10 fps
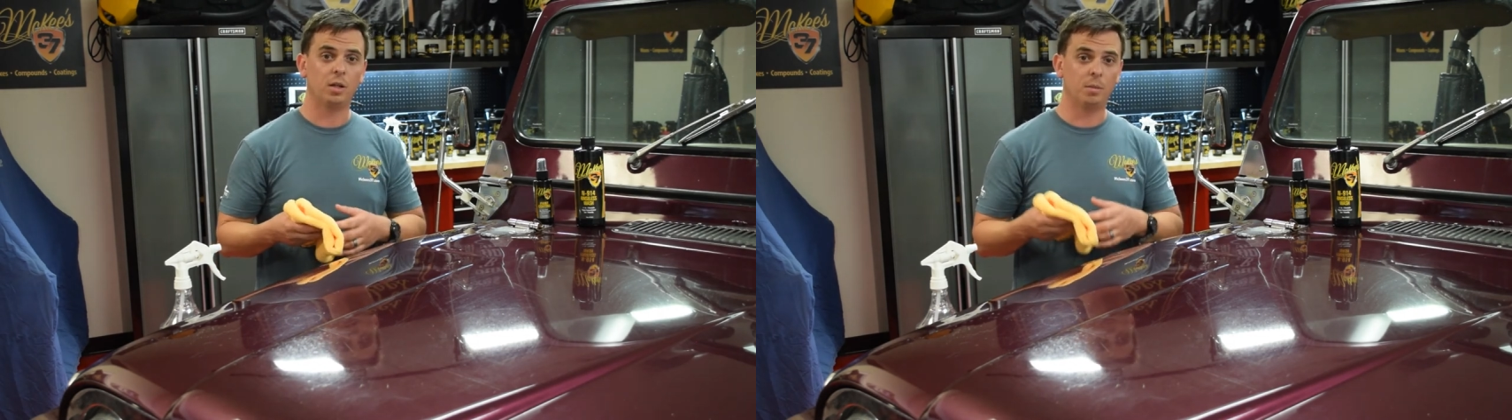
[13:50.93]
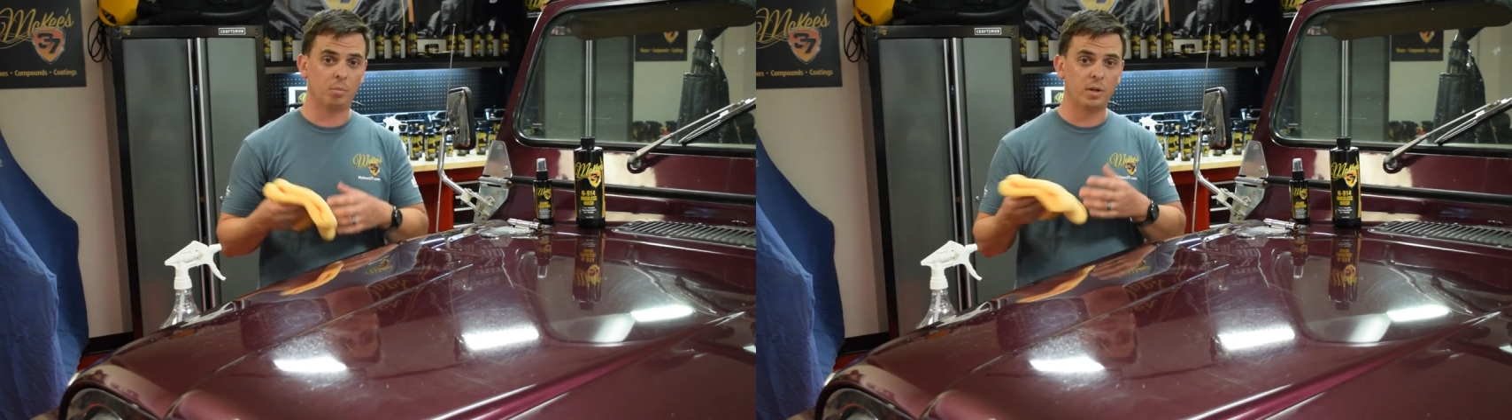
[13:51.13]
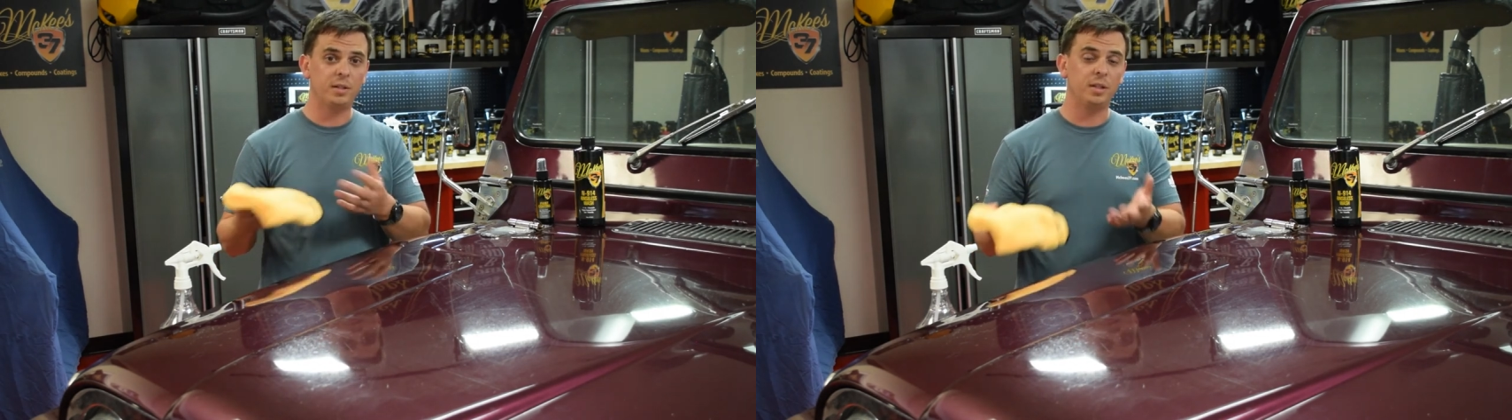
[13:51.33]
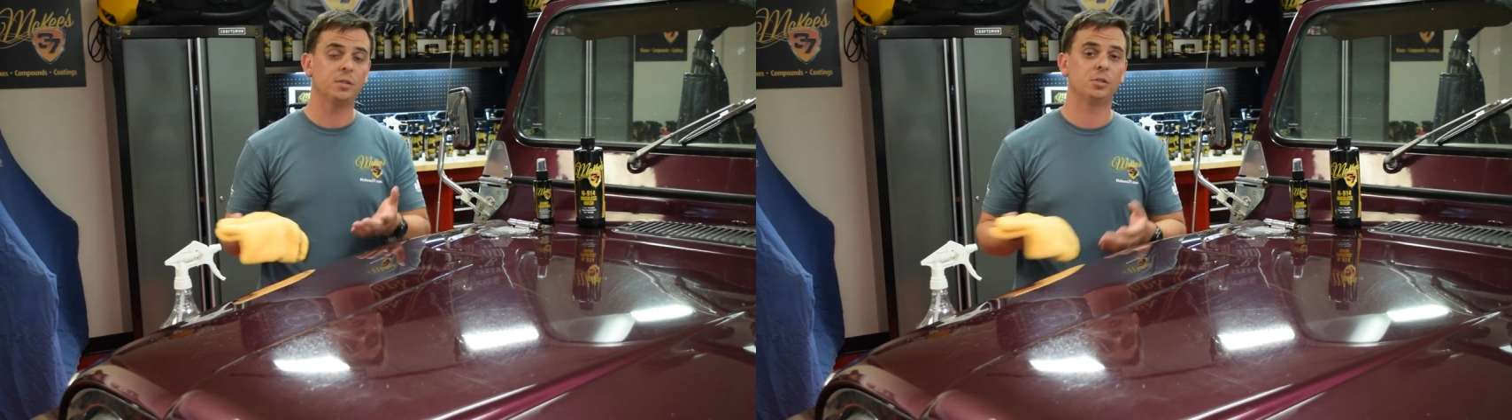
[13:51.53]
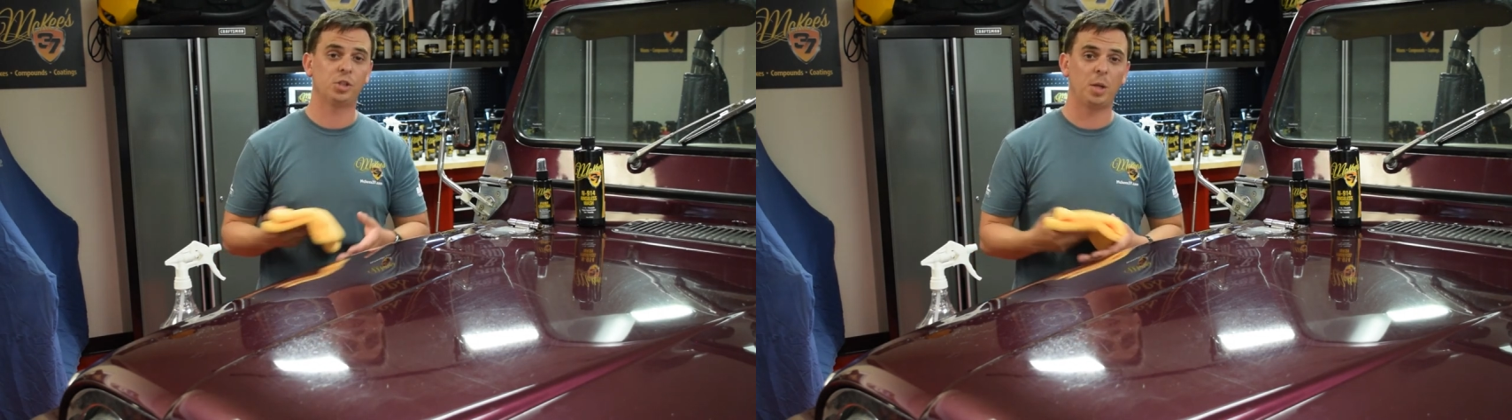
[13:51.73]
in pretty
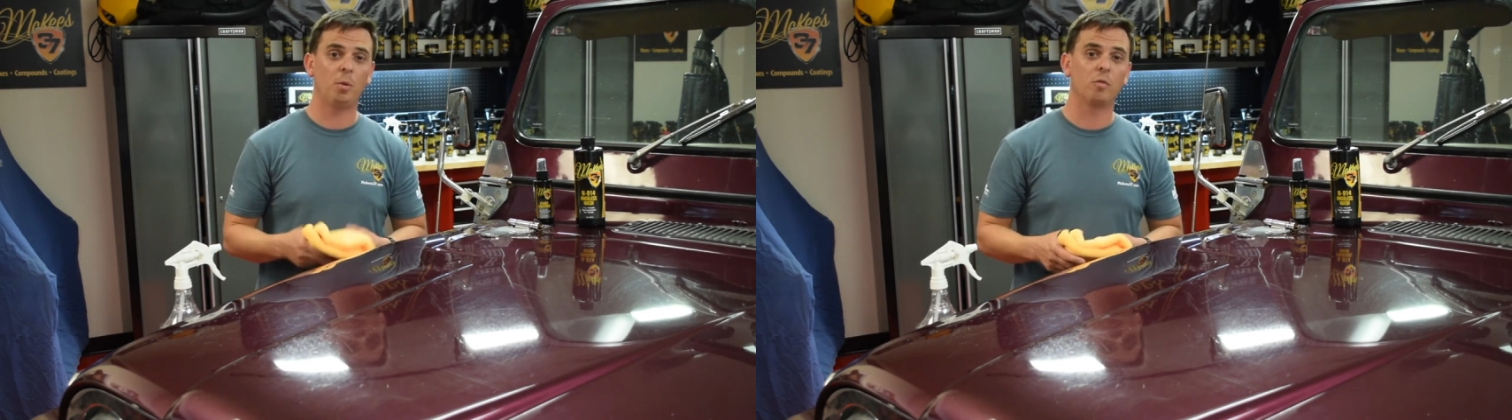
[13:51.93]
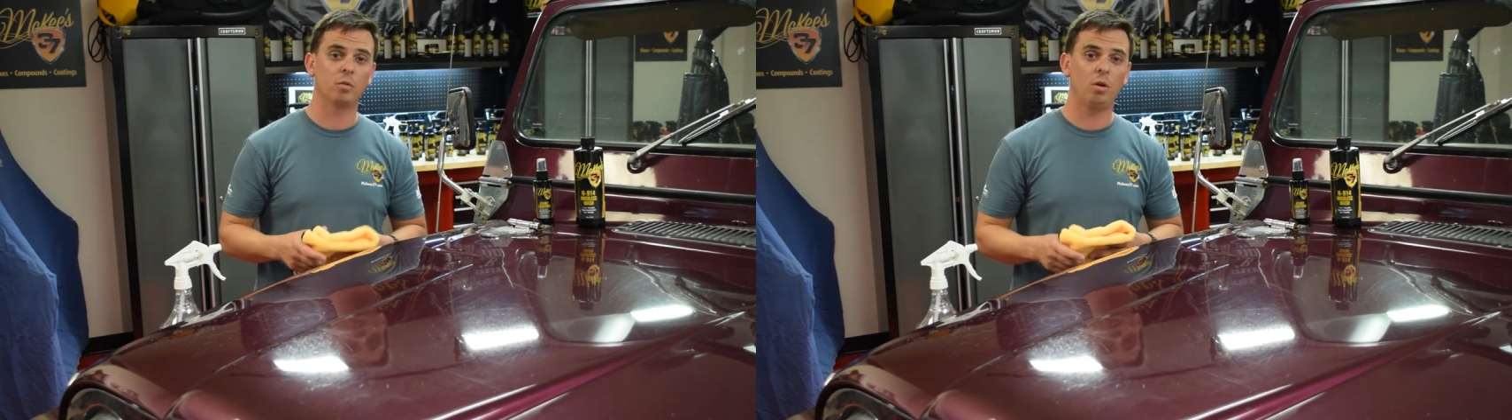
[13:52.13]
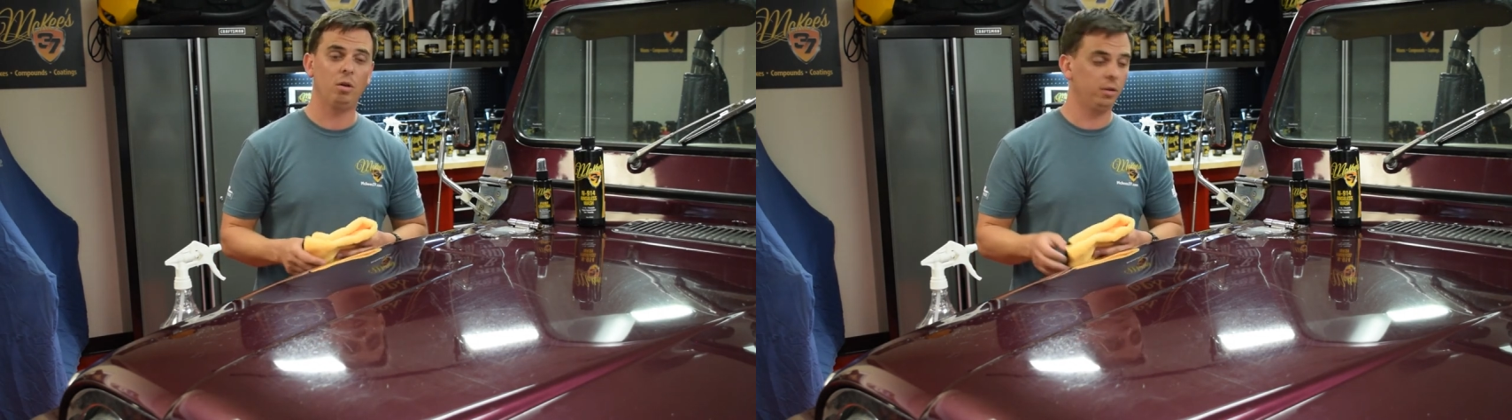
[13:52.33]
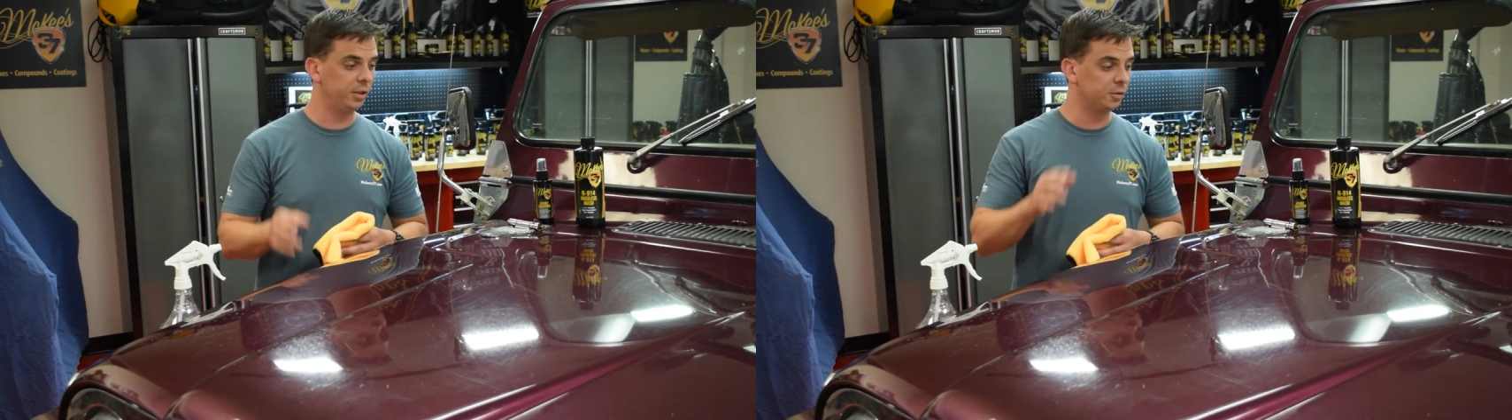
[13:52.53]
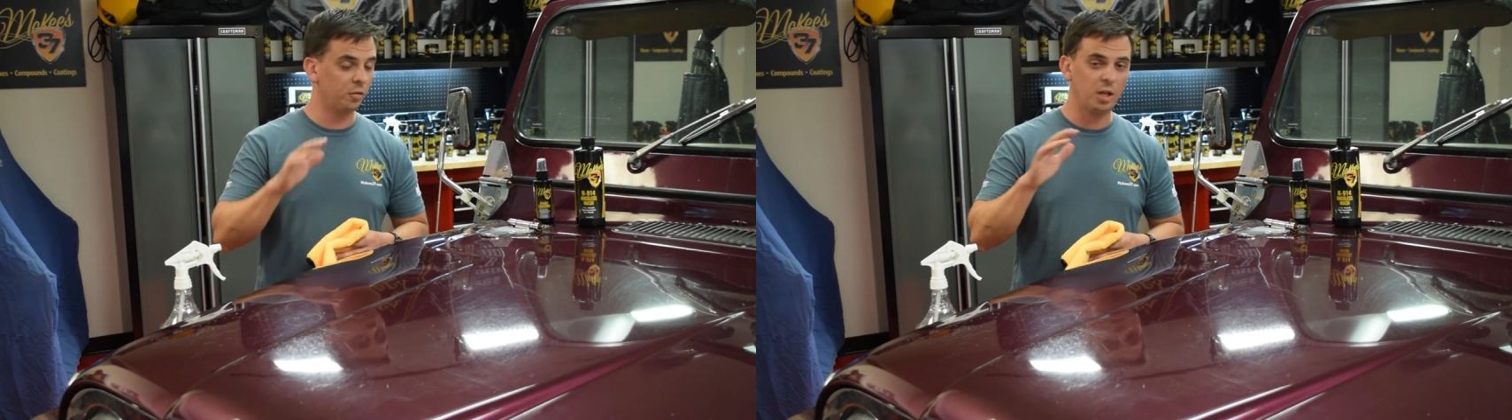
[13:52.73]
decent shape overall.
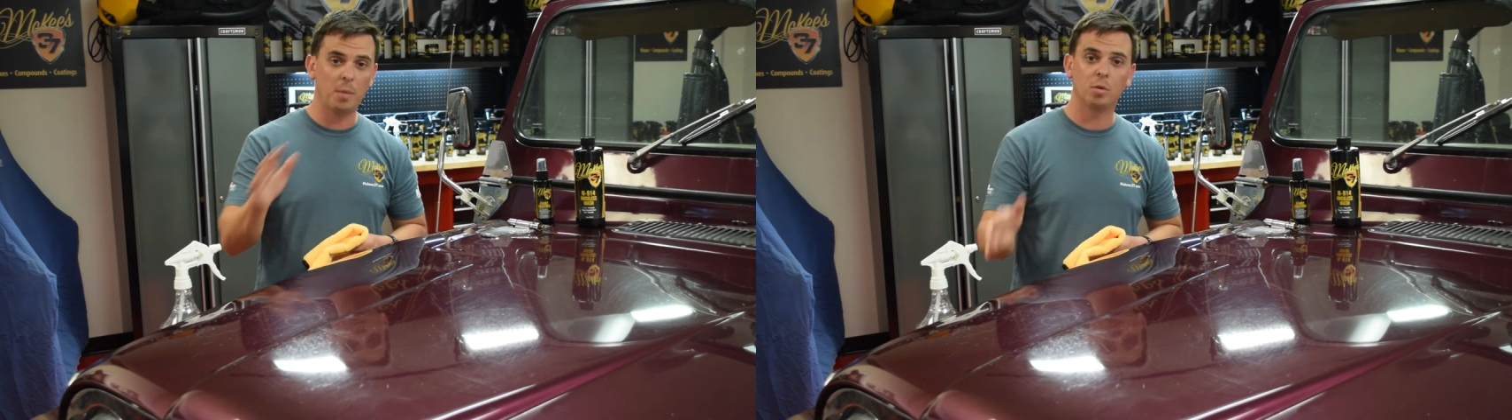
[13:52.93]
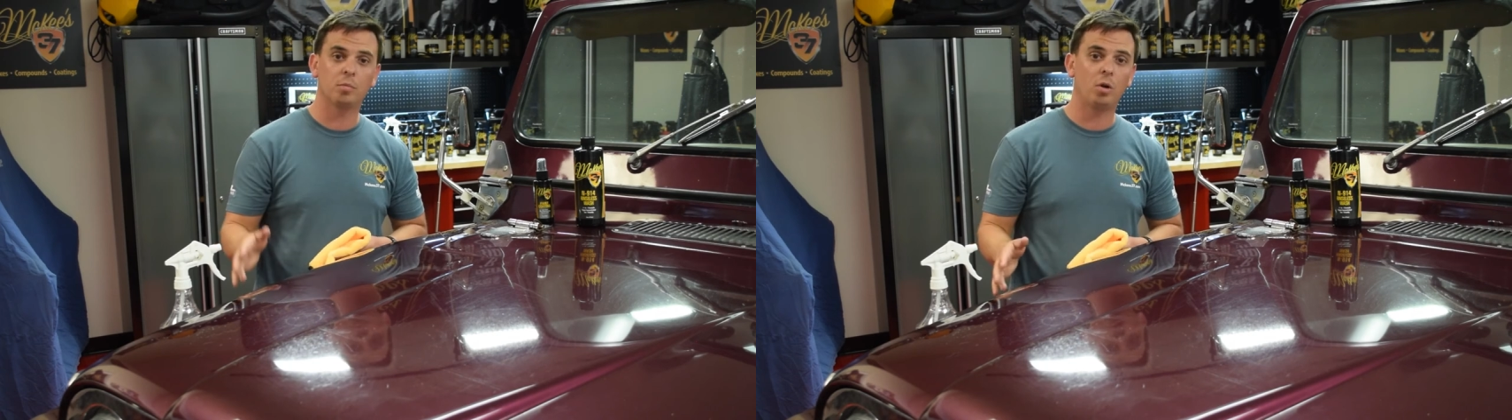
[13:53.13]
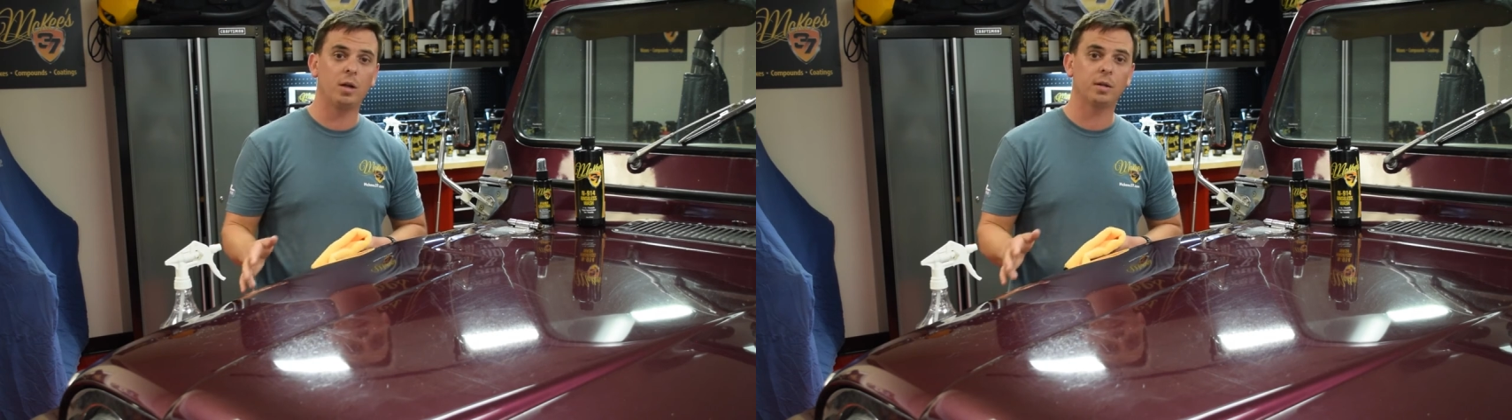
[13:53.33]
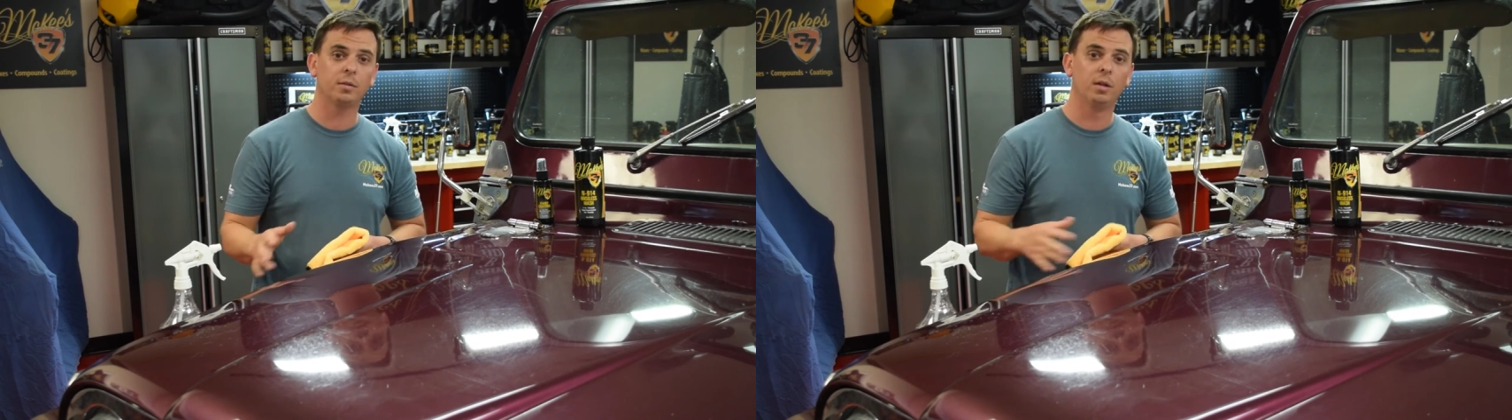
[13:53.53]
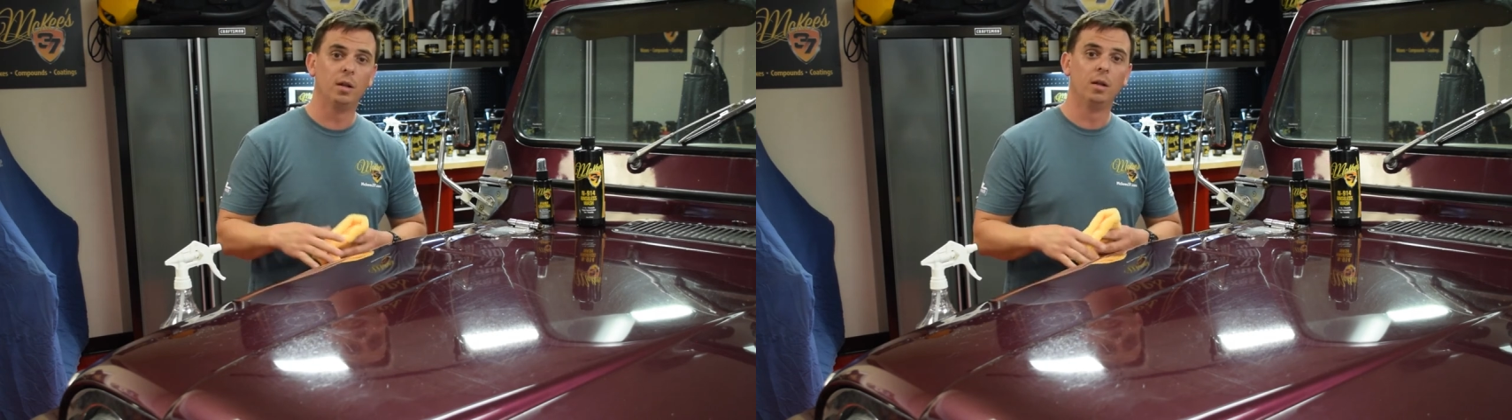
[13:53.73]
It's a phenomenal product.